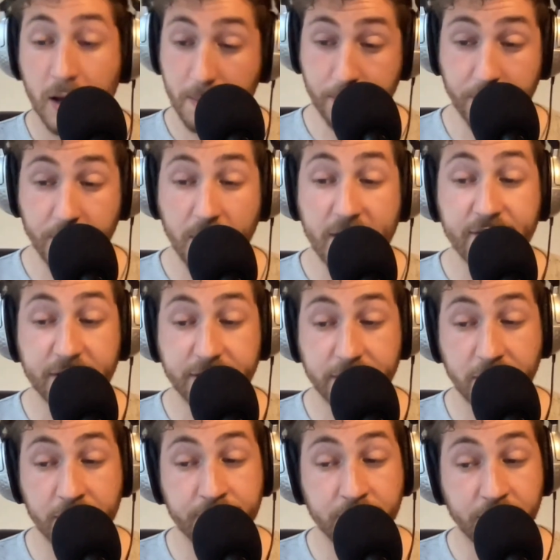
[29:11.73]
private
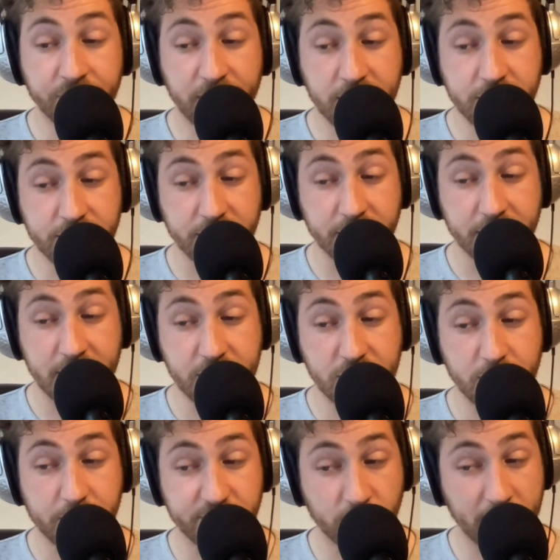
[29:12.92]
conversation than she
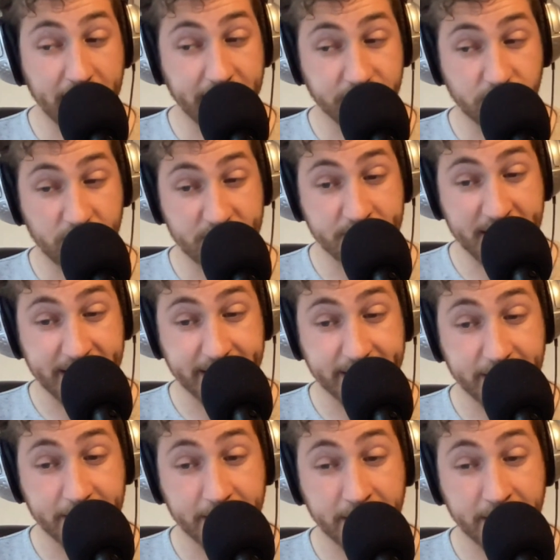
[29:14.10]
was willing to admit.